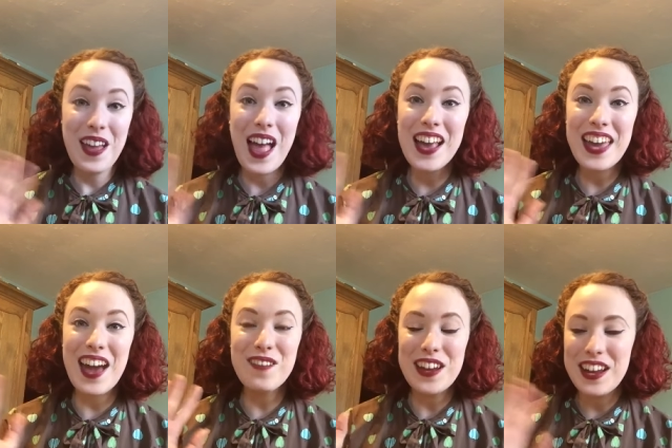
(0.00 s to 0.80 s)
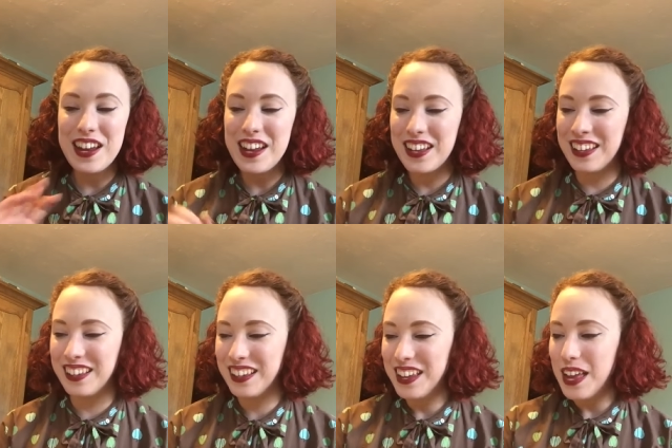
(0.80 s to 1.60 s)
Hi,
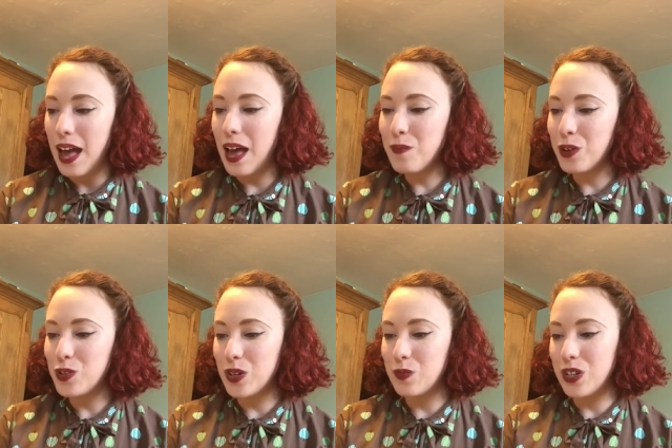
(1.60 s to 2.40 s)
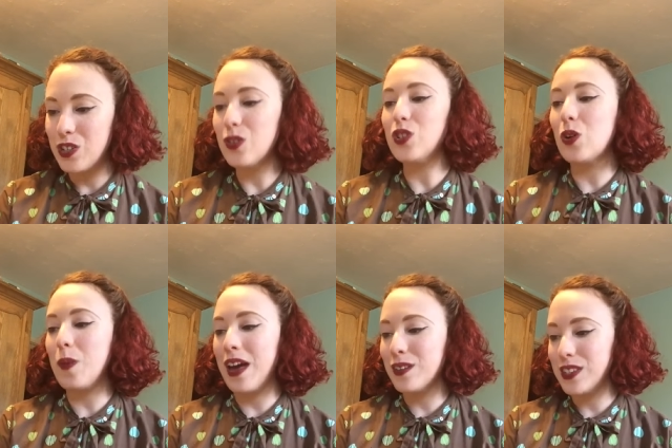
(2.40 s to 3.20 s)
Carrie. I'm wondering, what is your
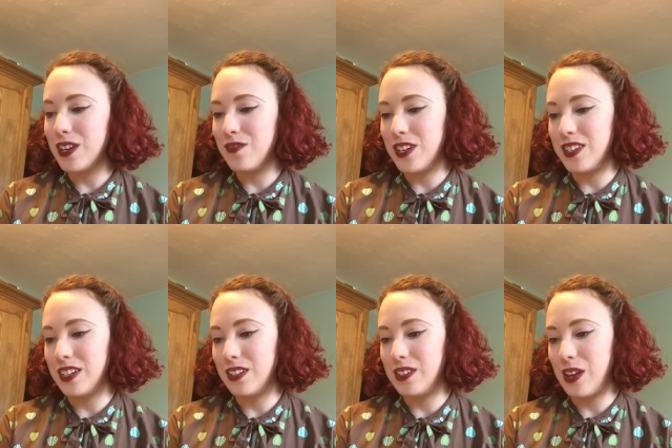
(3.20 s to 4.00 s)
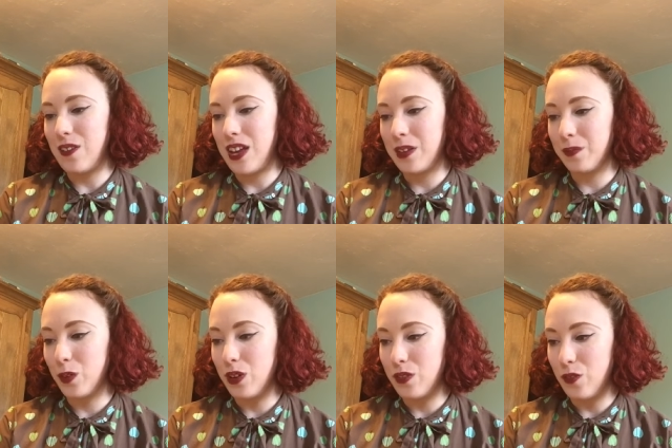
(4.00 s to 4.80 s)
job outside of knitting and sewing
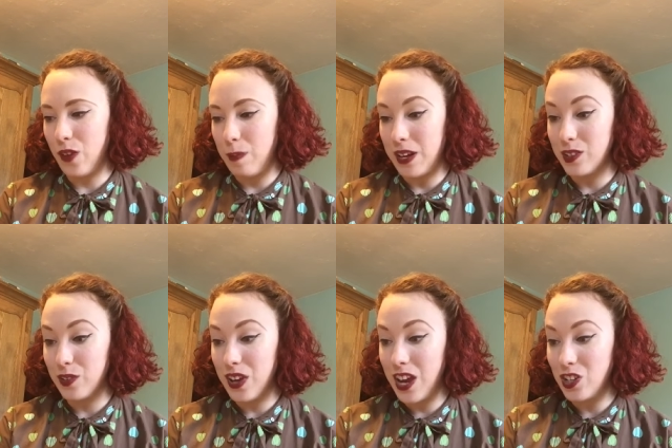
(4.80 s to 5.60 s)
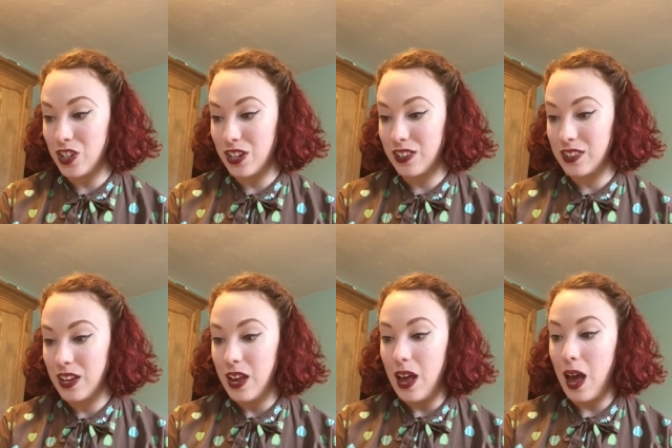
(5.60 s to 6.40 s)
all of your fabulous creations?
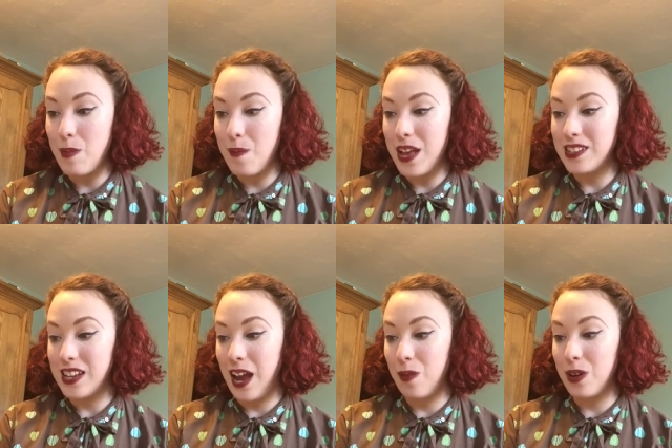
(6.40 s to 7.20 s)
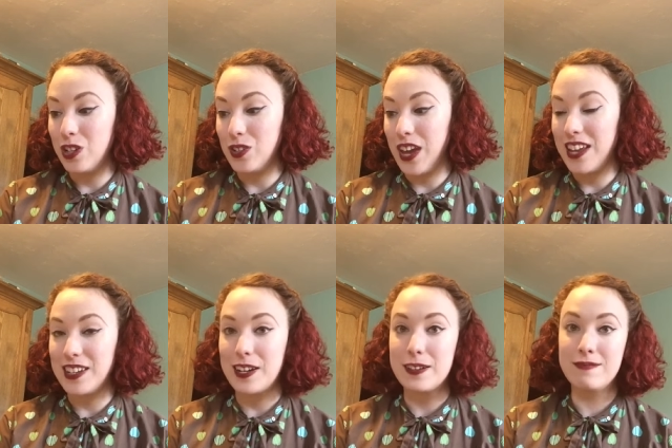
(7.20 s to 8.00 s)
I'm amazed at how much you get
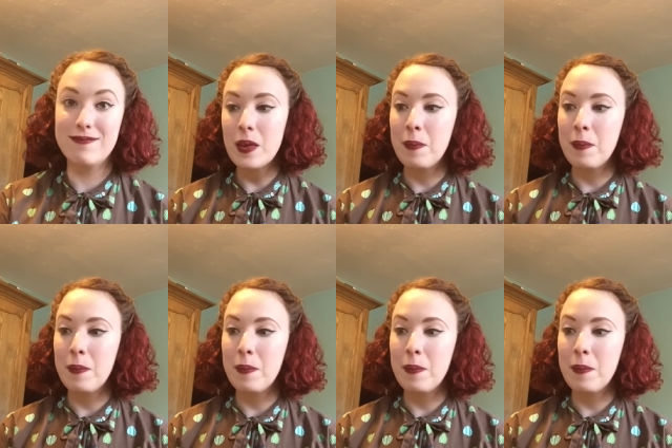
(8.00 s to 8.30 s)
done.